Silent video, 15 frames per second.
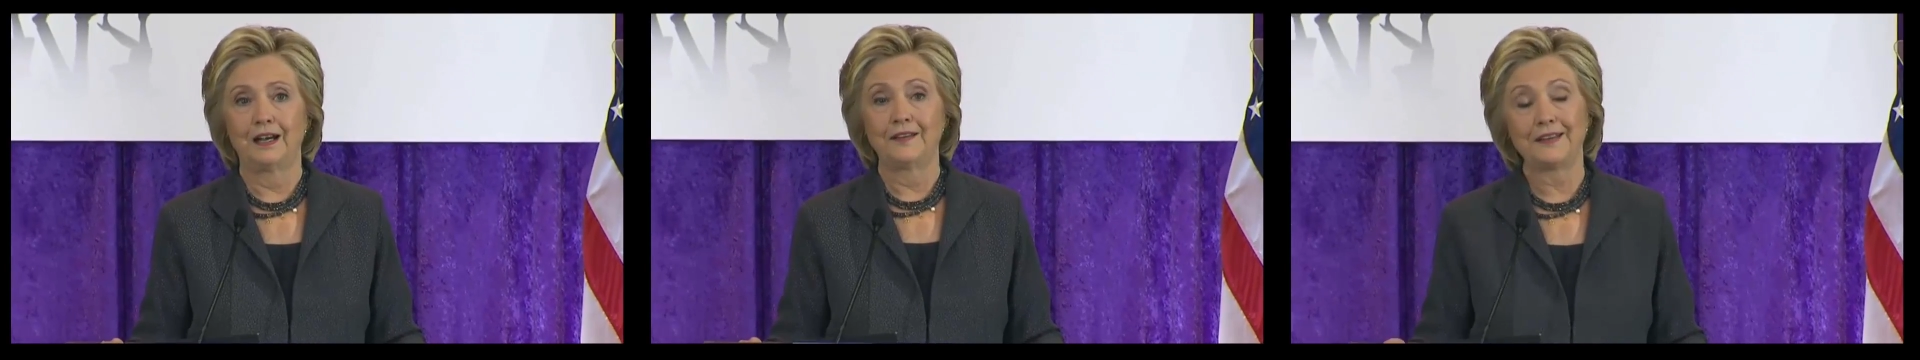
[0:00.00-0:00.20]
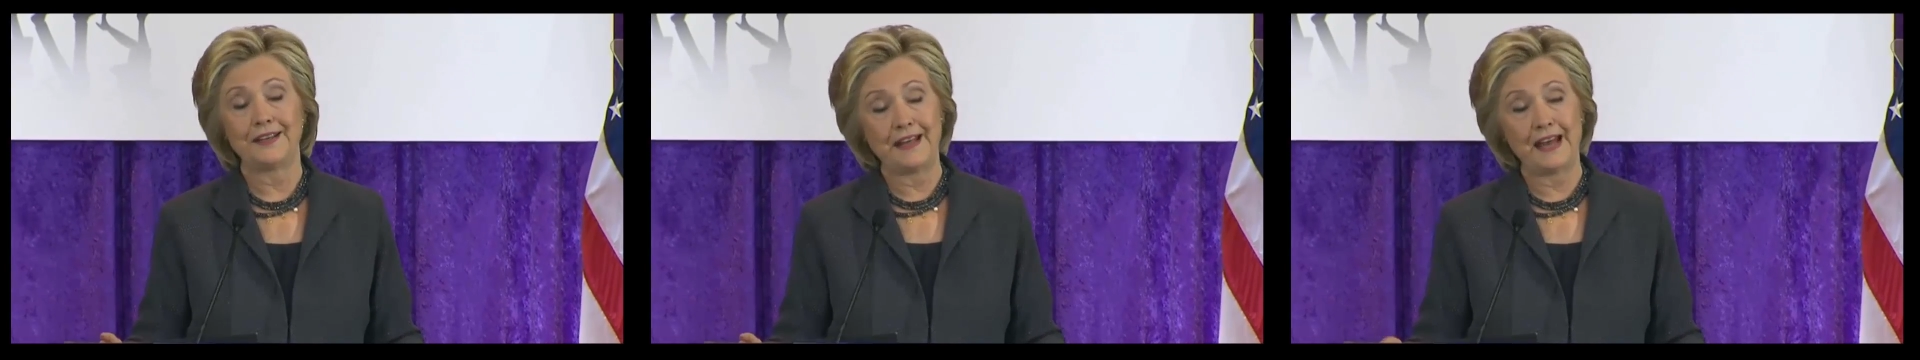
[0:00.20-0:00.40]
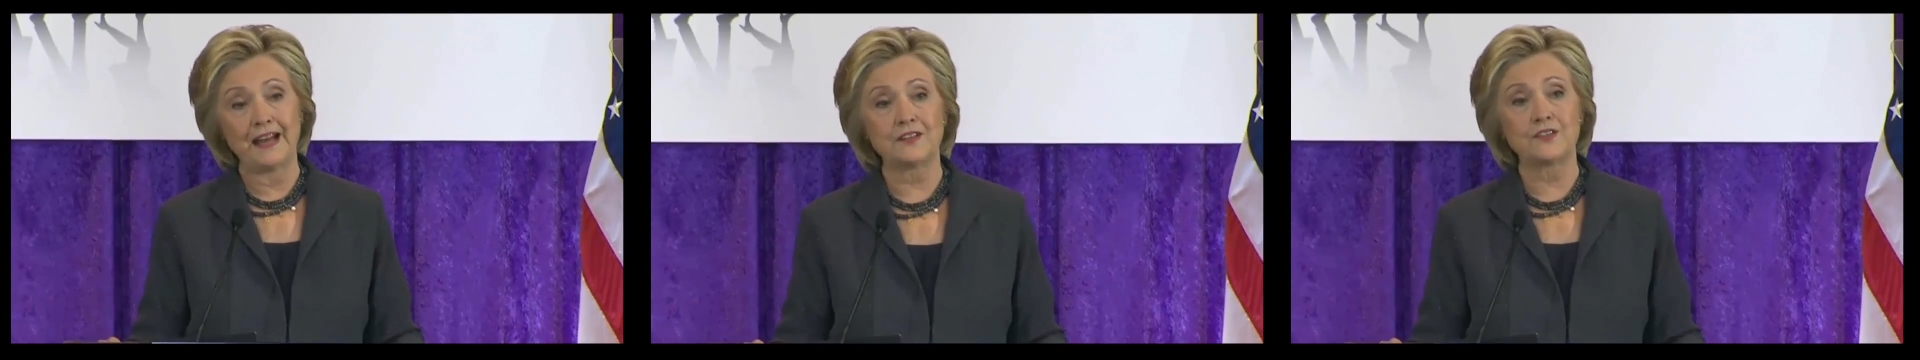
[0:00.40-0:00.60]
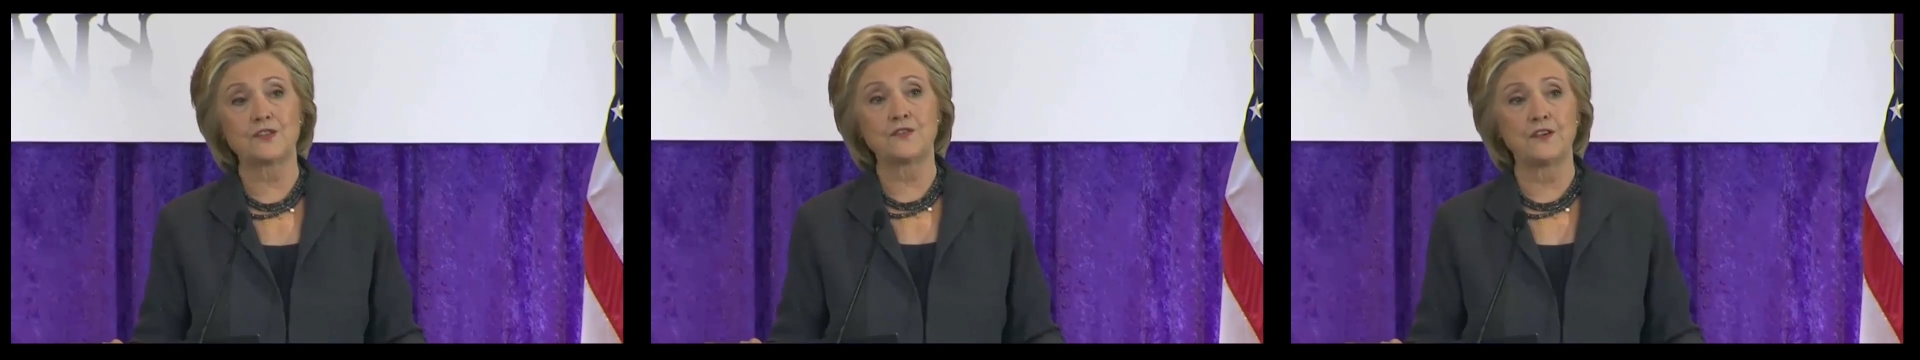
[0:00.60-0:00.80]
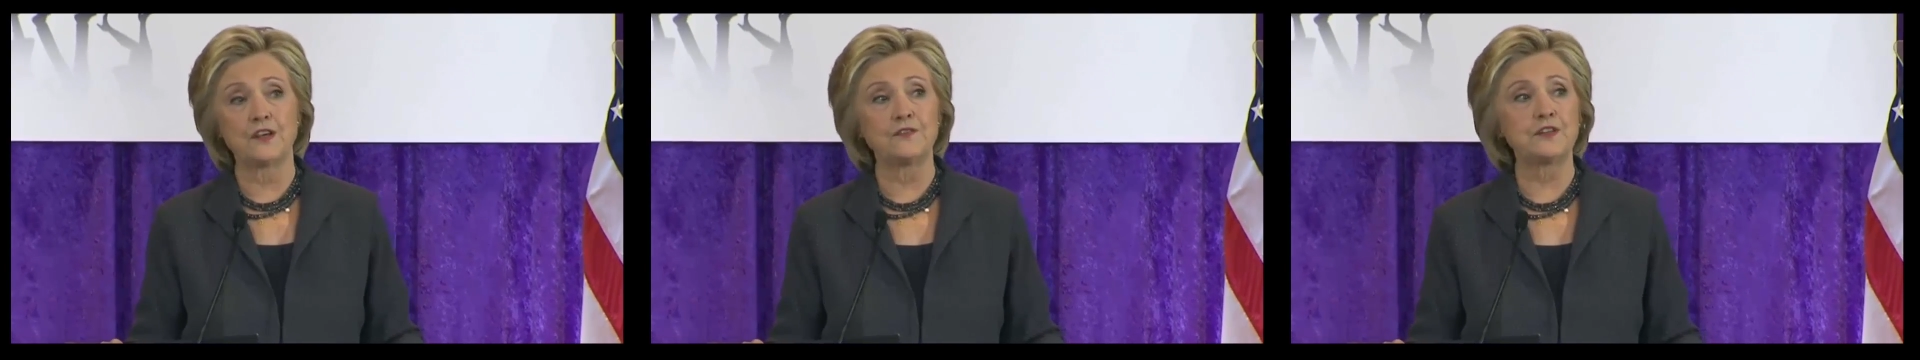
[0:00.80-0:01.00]
The
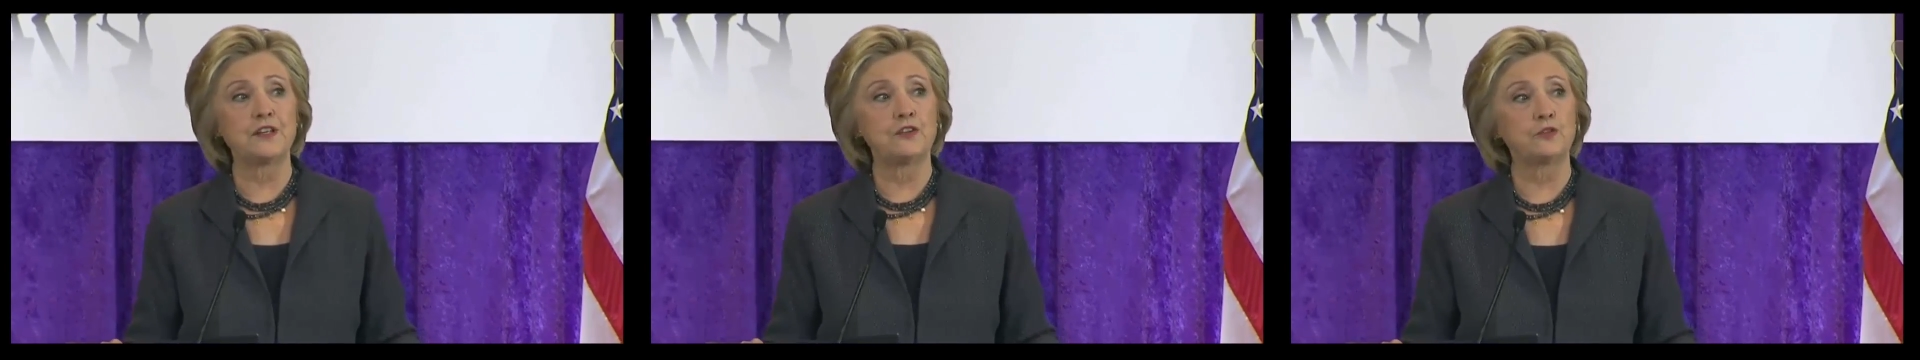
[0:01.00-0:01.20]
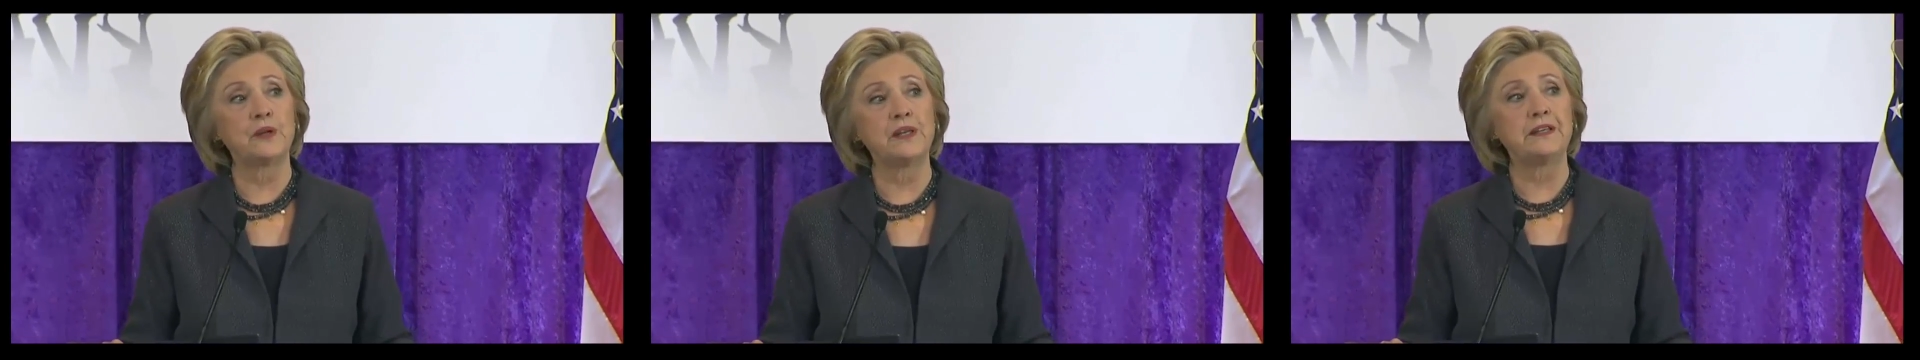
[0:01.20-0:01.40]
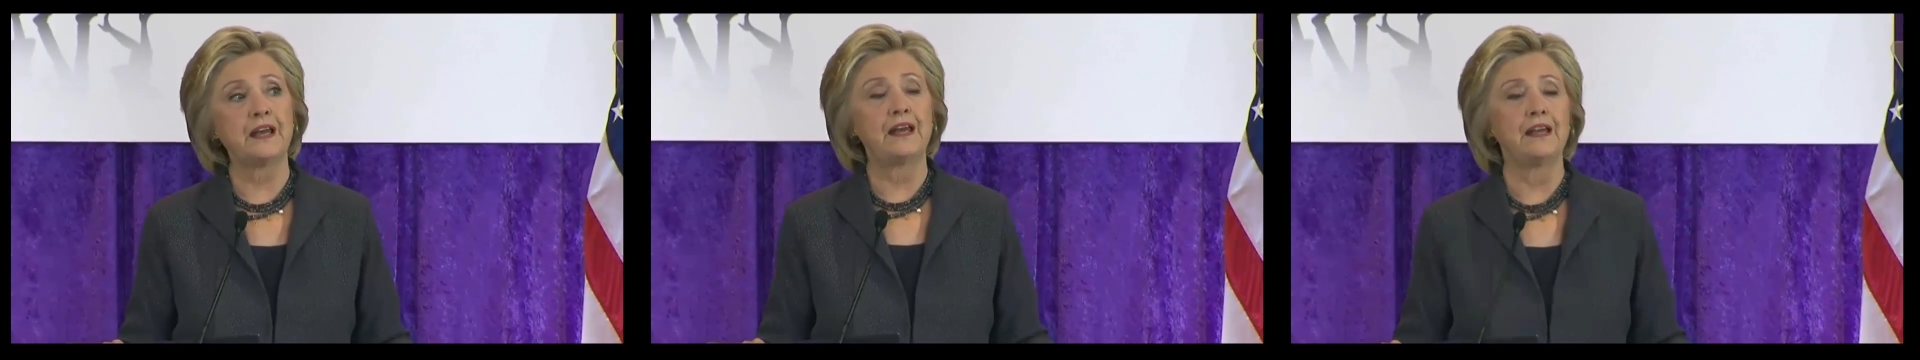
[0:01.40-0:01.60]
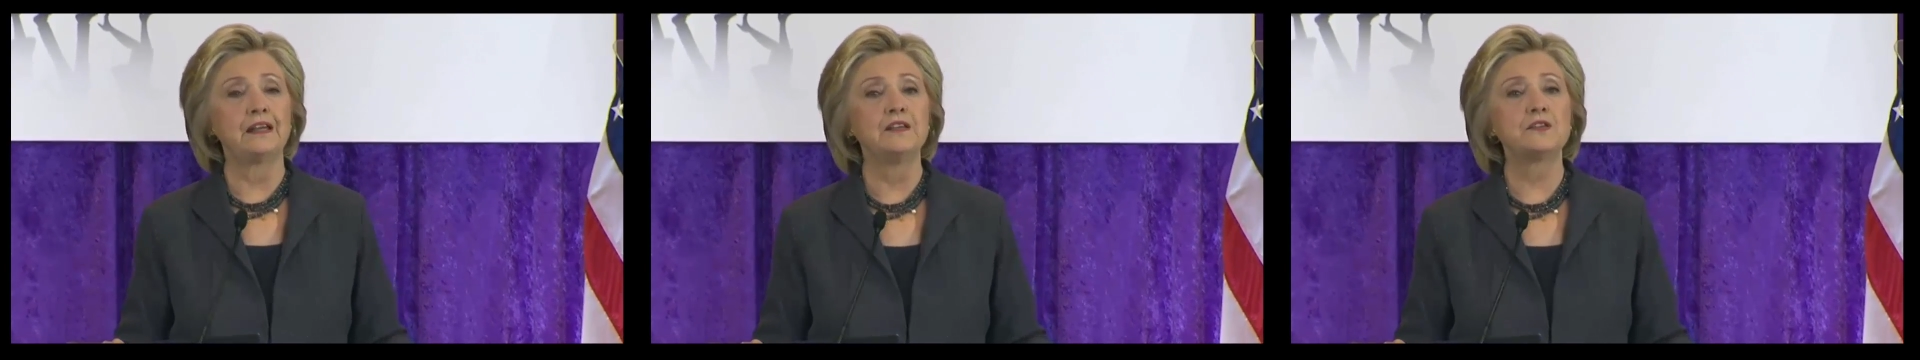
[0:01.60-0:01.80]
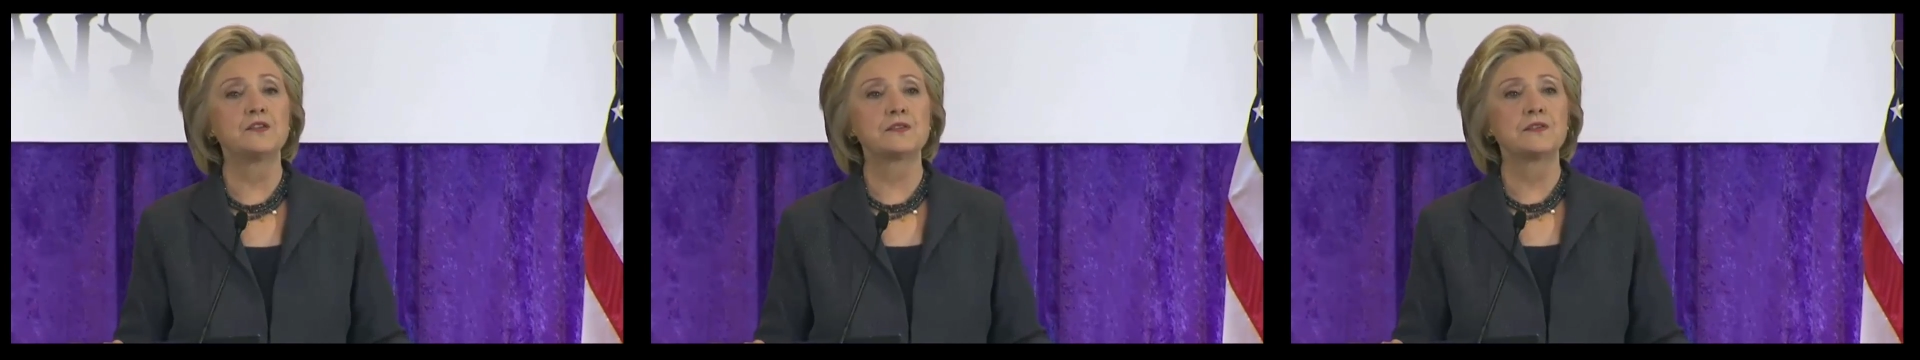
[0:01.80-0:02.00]
next 53
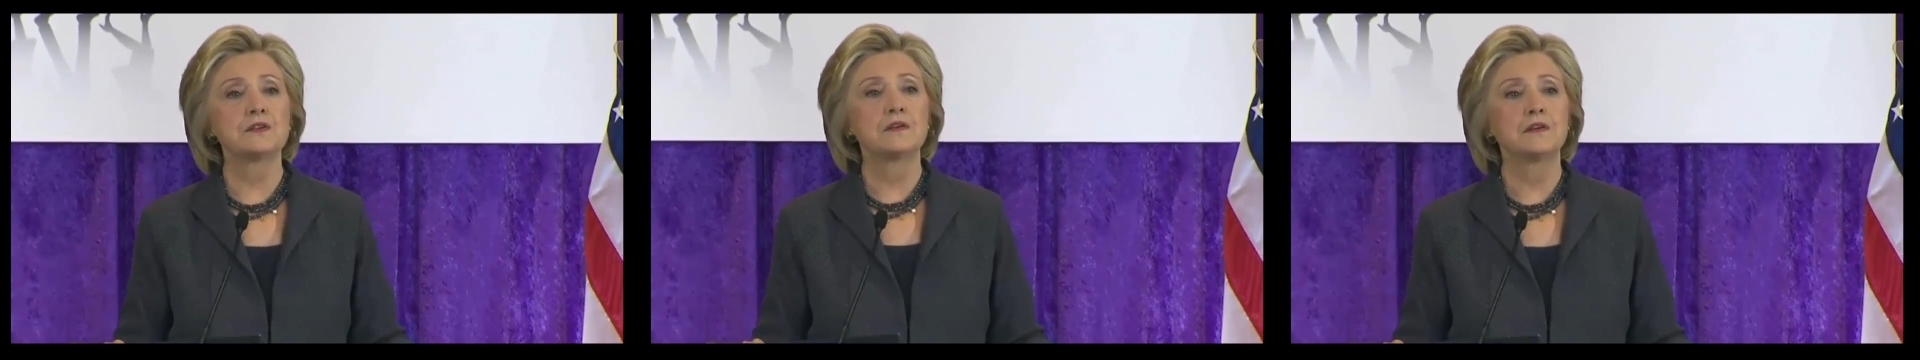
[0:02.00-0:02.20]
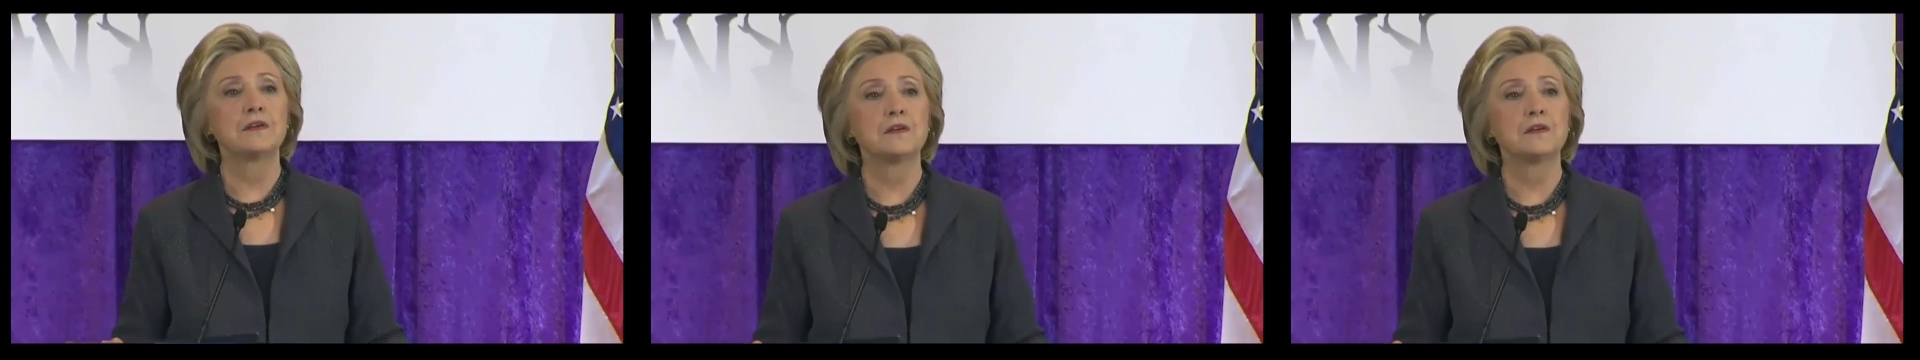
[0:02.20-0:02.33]
days